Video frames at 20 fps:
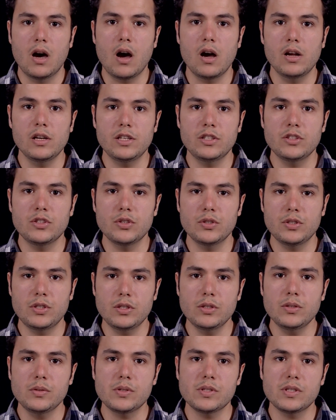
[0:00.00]
I'll
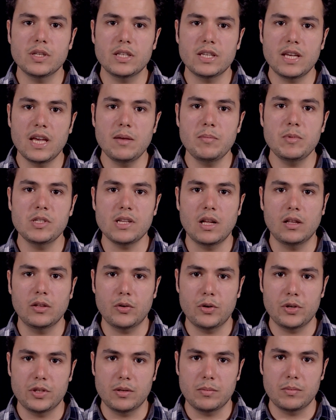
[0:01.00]
introduce the k-means
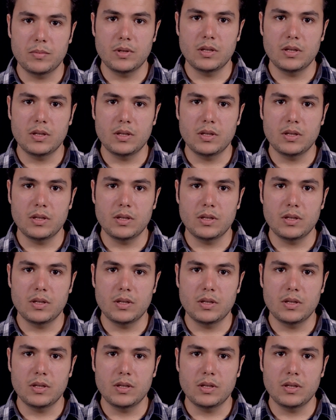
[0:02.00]
algorithm.